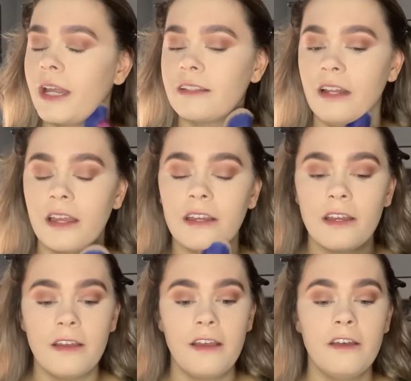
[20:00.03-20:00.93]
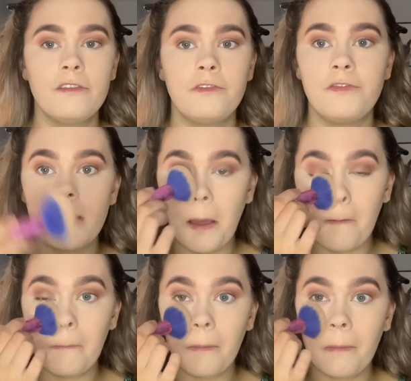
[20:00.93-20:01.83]
to like fill
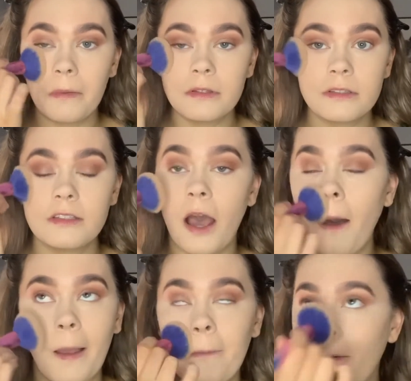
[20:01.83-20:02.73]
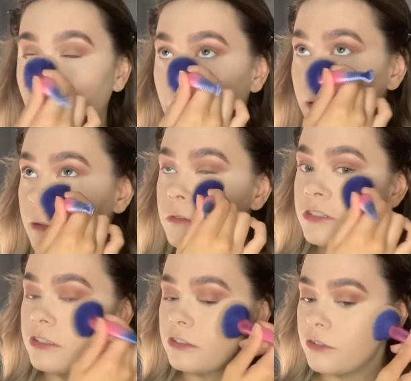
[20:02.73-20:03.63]
up time. Oh my God, it was
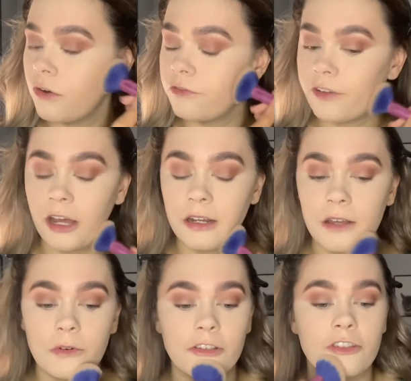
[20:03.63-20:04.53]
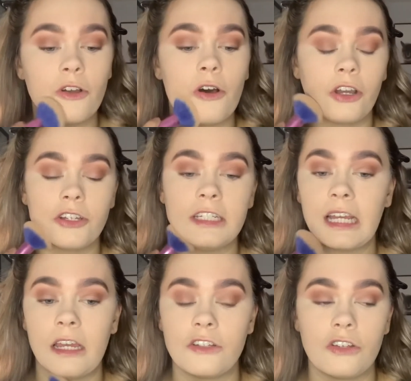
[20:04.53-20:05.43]
just not fun. It was not a good
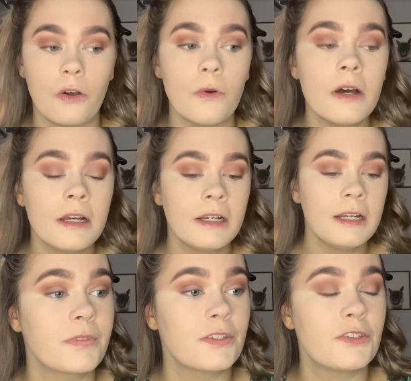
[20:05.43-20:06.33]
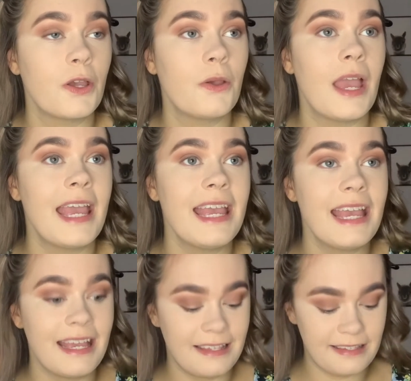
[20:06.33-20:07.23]
day at all. So he
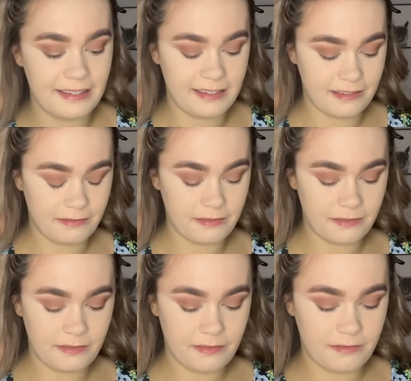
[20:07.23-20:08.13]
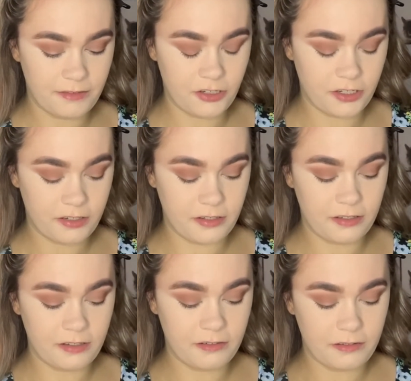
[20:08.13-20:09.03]
is
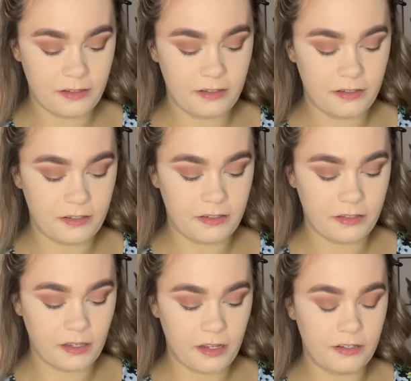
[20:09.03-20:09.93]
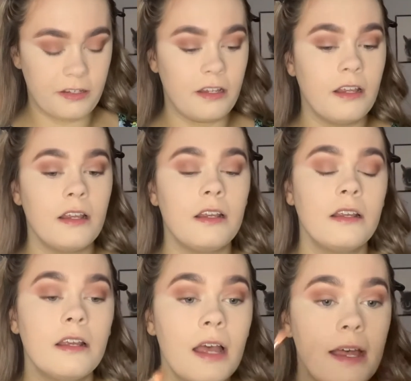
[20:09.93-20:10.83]
just such an